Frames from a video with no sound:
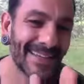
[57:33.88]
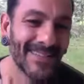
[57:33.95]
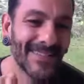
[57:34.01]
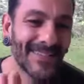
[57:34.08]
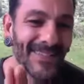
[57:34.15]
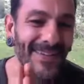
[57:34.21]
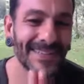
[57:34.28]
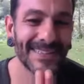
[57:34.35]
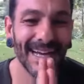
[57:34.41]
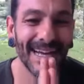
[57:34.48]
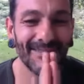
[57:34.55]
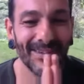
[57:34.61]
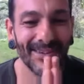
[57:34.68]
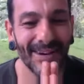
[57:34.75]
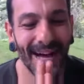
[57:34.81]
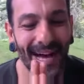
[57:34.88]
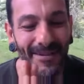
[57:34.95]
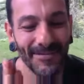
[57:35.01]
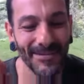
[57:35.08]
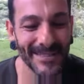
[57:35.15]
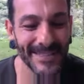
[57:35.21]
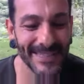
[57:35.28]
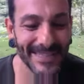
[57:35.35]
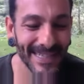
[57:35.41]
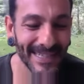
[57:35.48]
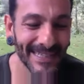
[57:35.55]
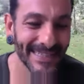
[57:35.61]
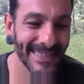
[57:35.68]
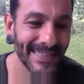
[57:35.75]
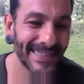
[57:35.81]
you for your time, bro. Happy
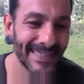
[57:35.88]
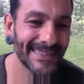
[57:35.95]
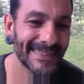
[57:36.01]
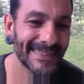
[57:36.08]
Sunday.